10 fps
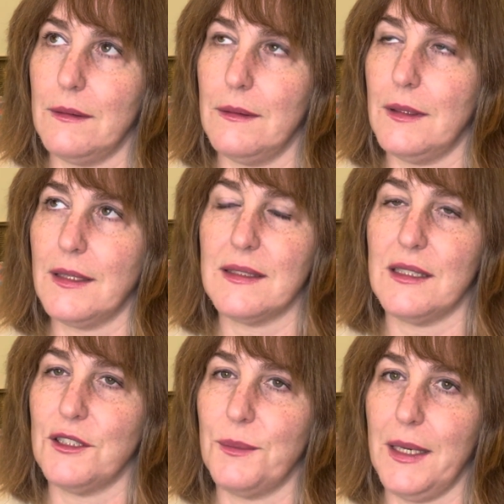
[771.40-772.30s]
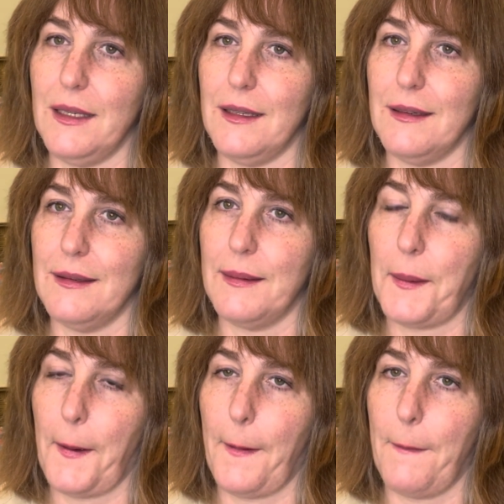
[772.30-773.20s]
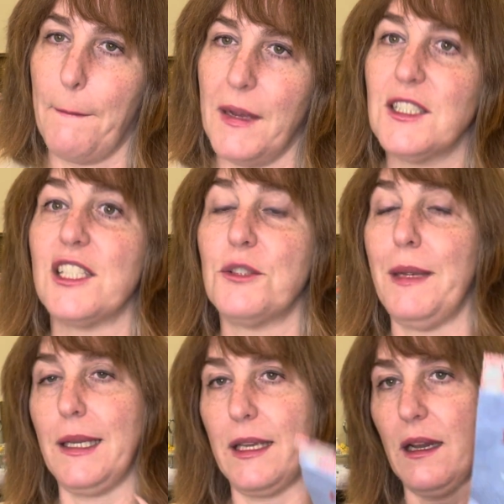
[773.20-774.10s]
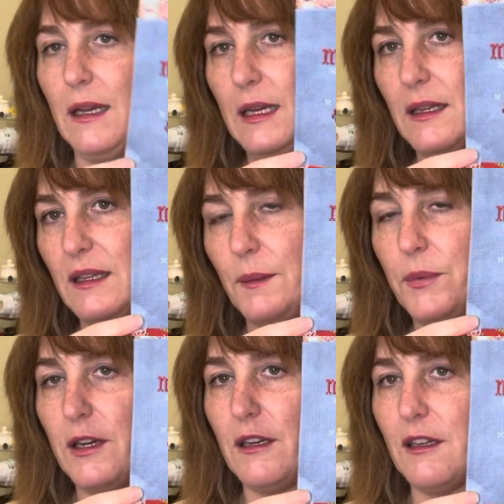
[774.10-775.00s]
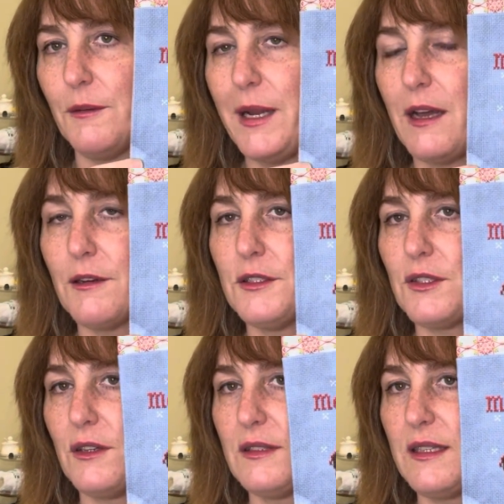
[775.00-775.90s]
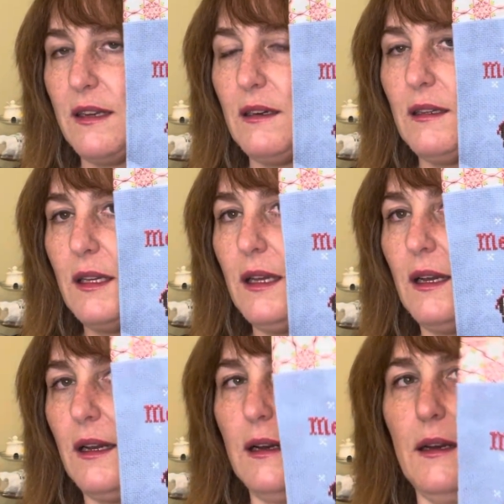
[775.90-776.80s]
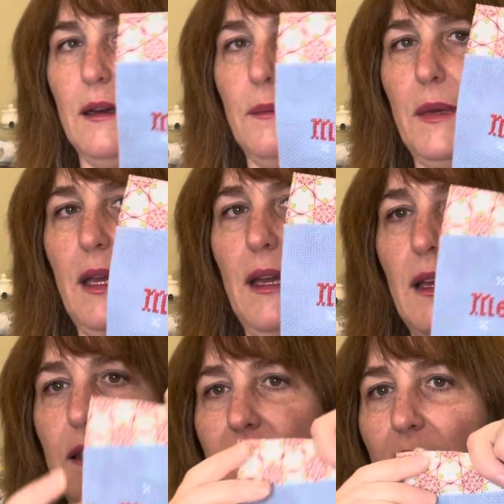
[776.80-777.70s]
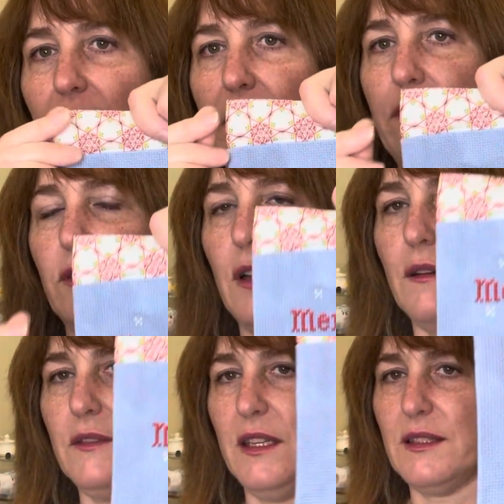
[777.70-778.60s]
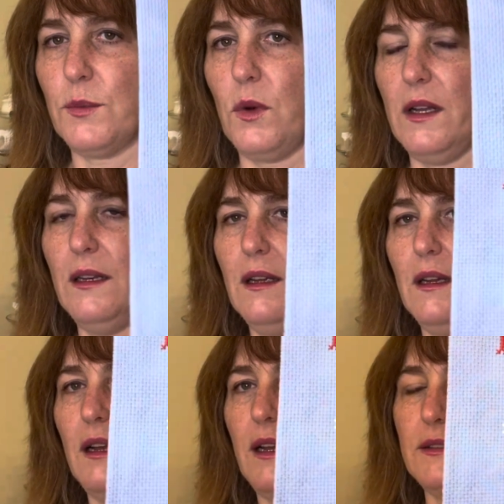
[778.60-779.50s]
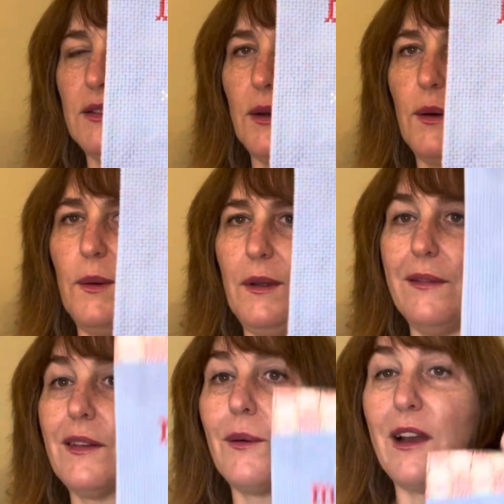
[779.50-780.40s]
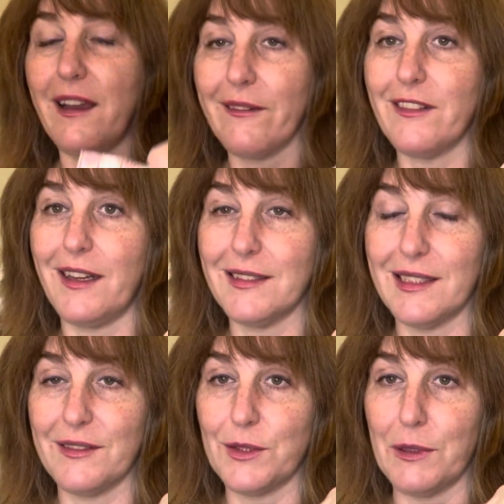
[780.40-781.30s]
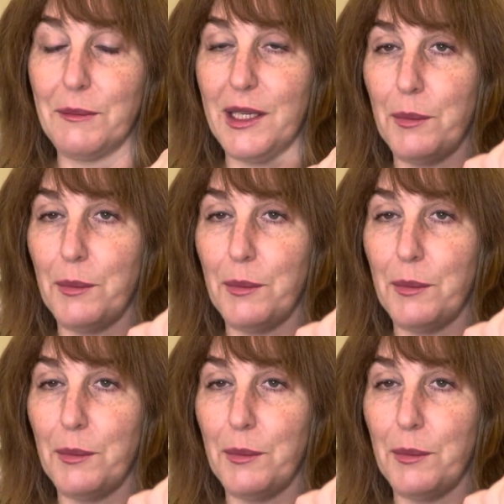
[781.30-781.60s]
not Stitch Mania, Dutch Mania, they put their patterns on sale. And I've loved this one. And so even though I have lots of Twin Peak